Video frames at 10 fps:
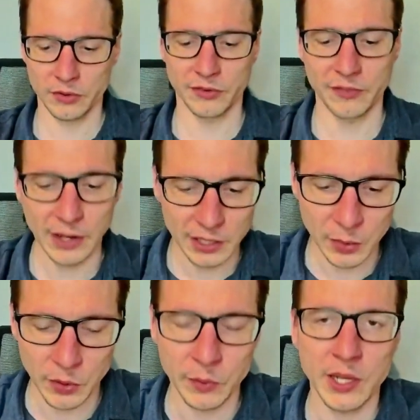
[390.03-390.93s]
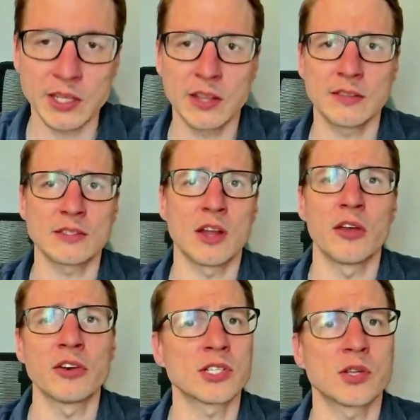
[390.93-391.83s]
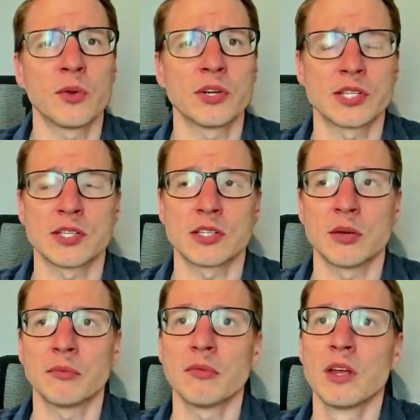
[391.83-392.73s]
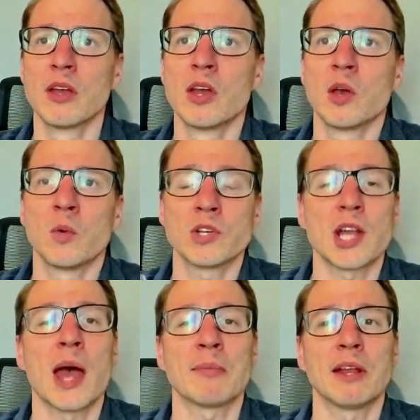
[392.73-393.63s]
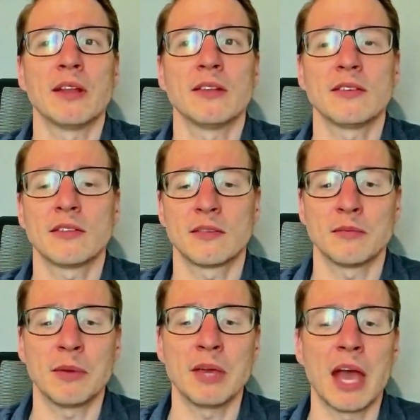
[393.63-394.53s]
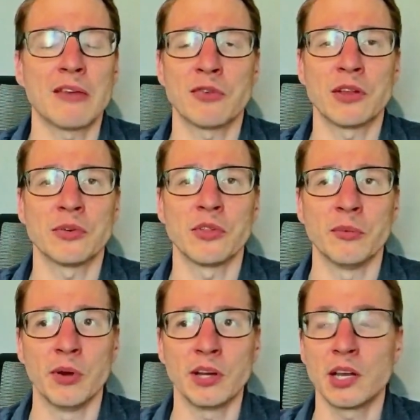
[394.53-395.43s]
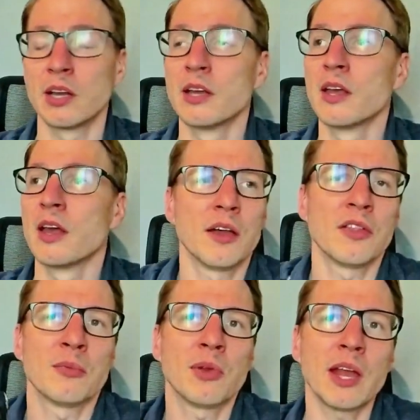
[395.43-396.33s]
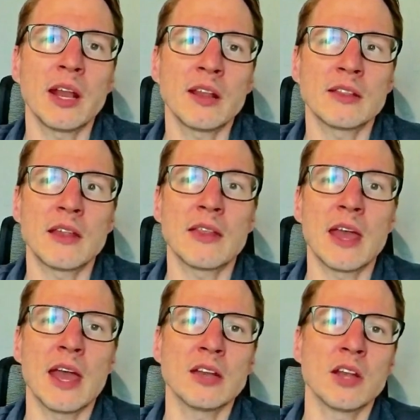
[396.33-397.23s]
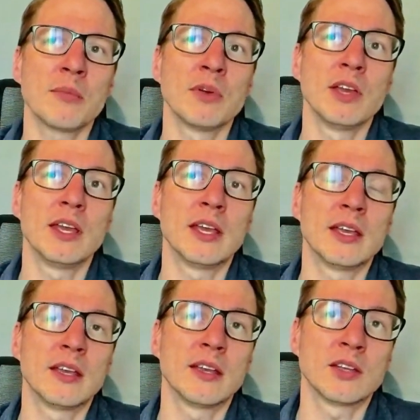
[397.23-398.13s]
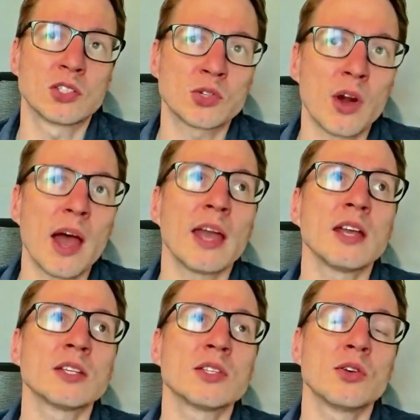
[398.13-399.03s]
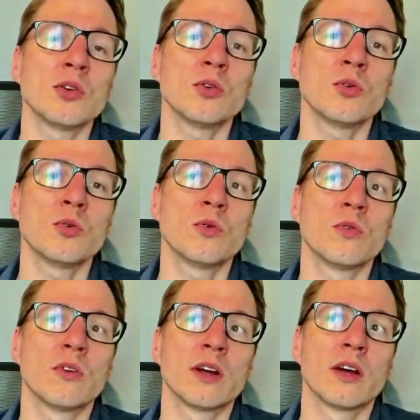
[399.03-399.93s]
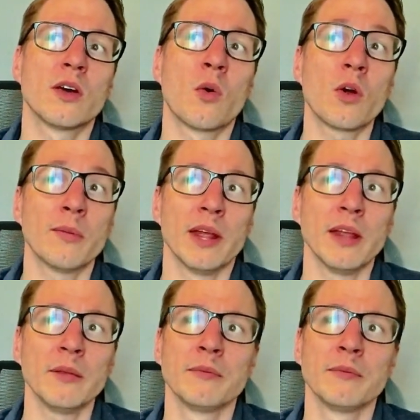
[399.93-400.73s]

finally, when we get to this other solar system, which happens maybe halfway through the book, the planet that they end up trying to orbit,